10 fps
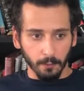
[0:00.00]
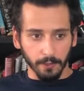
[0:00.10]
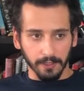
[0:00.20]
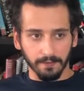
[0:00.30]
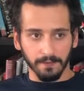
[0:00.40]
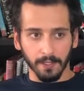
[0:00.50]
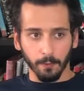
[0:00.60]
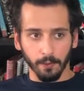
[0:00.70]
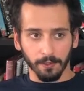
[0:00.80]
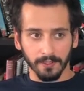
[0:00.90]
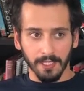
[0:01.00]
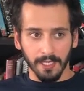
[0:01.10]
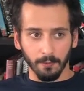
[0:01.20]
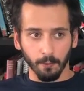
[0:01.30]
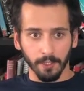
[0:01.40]
we live in a world
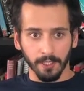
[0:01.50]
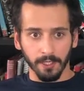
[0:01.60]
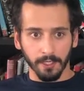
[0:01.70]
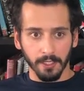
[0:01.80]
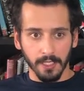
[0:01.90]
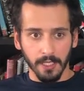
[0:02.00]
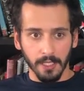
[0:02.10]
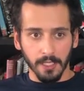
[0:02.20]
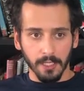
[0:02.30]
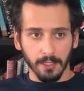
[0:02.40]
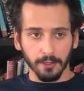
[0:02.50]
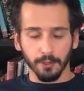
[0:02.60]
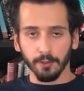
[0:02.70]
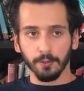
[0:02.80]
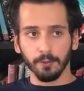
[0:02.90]
now where
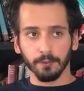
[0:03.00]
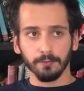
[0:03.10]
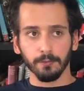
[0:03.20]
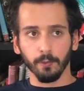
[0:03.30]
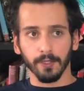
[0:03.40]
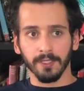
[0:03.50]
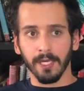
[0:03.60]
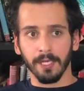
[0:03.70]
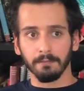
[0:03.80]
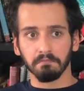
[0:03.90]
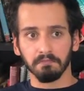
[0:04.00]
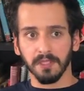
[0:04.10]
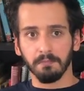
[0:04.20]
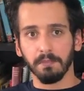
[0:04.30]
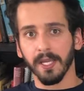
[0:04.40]
you will not
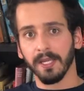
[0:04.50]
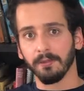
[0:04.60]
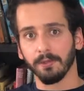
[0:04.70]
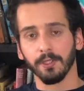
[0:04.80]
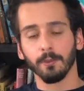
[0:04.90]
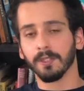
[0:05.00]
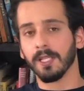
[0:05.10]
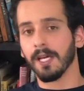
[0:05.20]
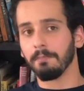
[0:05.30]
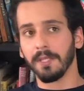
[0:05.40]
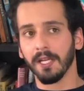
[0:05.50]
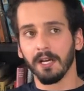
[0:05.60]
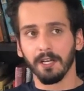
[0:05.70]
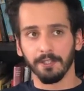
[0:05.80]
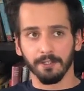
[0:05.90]
be paid or you will not be
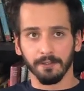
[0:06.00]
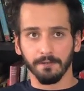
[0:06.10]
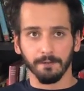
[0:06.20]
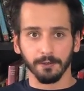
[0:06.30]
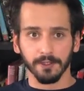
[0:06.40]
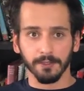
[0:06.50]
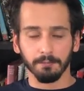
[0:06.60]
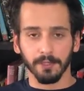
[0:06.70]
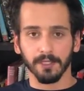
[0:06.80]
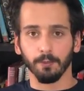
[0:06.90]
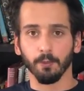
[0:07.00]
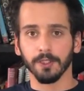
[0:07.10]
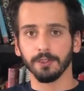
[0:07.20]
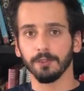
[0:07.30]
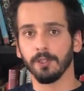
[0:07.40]
hired for simply
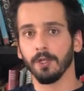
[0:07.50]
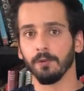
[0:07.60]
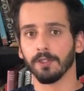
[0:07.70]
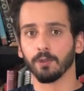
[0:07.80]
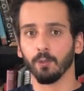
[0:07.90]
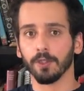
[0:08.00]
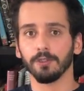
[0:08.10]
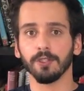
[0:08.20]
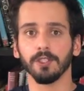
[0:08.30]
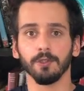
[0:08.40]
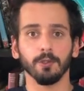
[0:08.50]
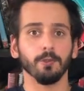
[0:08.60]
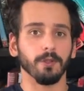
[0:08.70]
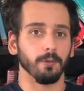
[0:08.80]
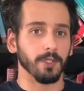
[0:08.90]
what you know. It's what you can do
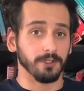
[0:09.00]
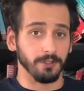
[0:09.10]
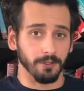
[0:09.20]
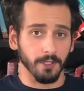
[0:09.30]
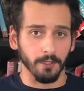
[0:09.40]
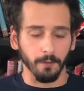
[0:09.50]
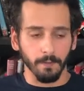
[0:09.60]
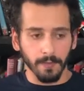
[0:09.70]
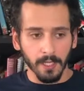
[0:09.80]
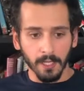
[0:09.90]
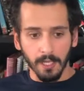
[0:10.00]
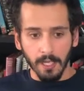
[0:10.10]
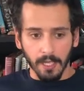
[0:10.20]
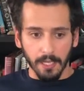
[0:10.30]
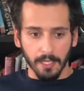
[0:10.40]
with what you know.
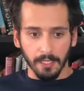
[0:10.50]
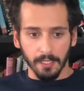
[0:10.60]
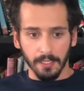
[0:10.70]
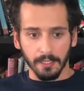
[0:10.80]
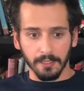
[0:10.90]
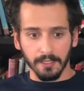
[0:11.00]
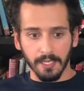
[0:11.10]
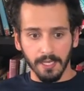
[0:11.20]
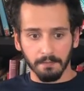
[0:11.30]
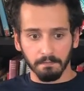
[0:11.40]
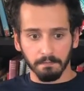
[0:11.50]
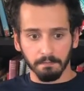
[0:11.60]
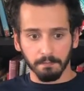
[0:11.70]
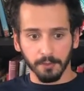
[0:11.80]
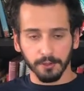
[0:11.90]
And that
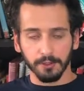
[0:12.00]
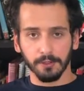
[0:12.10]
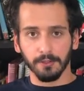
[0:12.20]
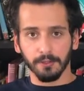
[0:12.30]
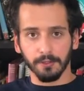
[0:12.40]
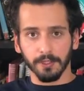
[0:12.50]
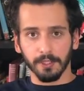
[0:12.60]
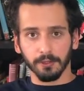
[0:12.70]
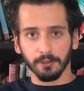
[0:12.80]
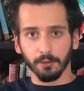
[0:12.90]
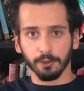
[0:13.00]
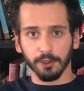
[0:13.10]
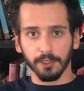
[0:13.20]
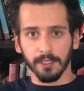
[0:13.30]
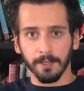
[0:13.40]
puts you in a
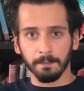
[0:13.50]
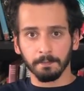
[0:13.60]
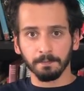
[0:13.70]
socially